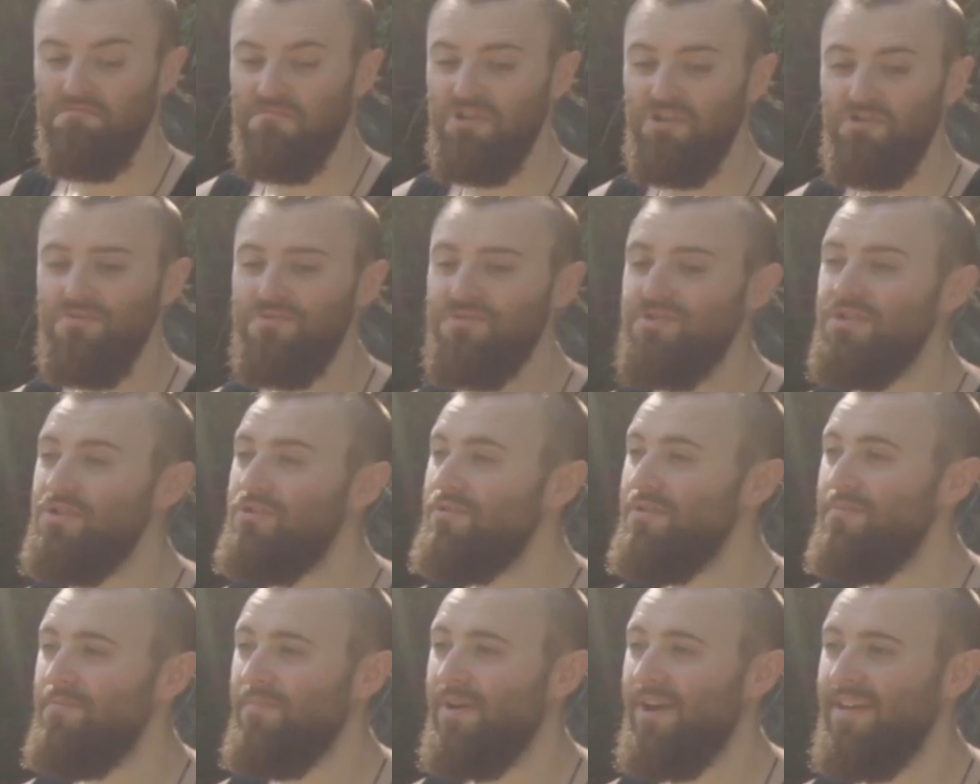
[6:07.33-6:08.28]
Used, you
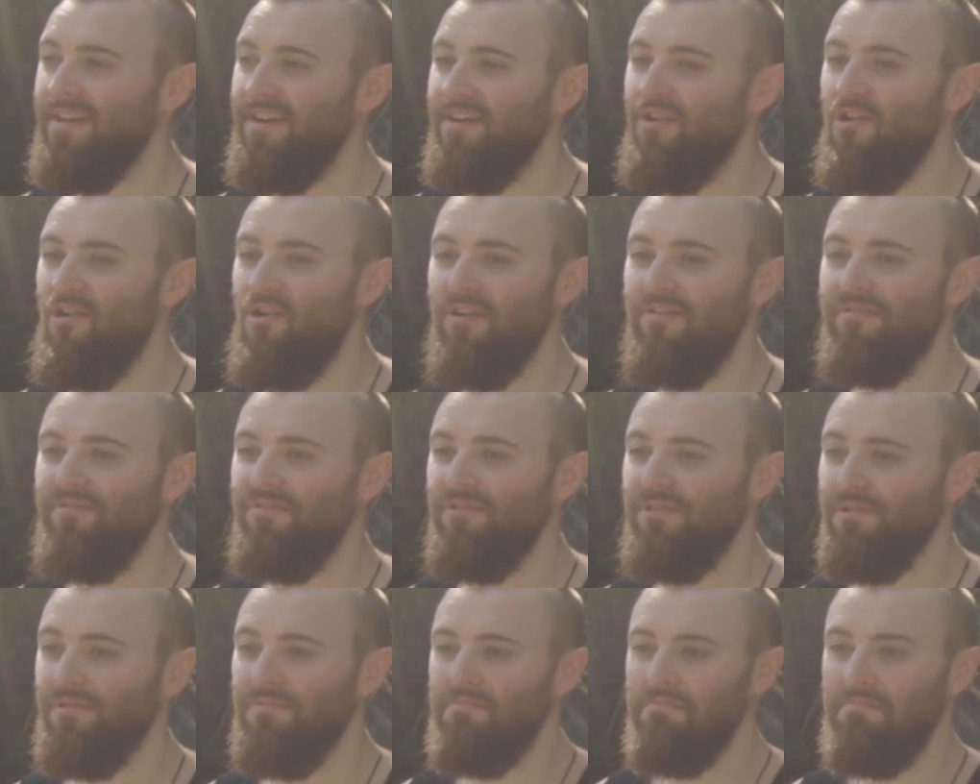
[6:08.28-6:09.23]
can buy that car
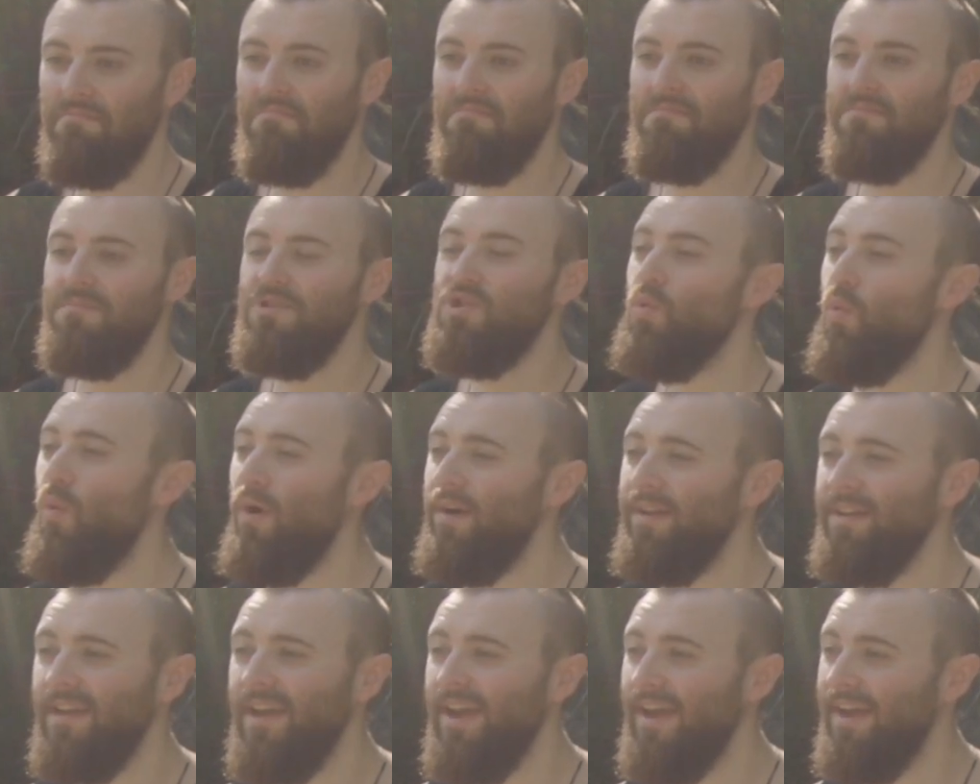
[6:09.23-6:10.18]
for
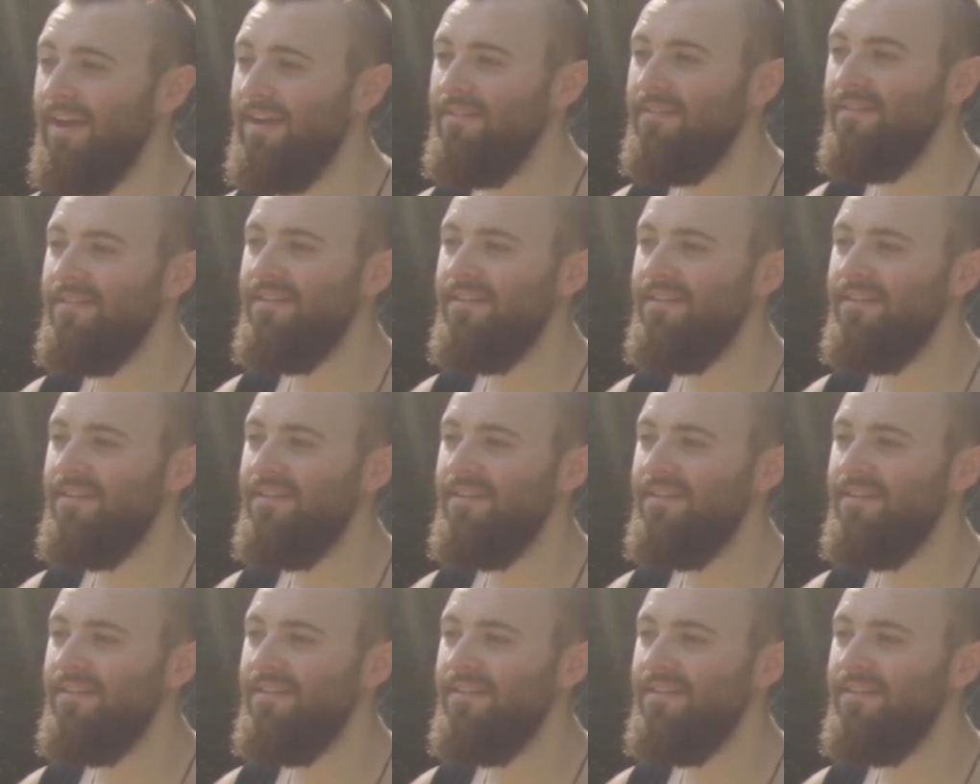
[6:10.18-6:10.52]
20K.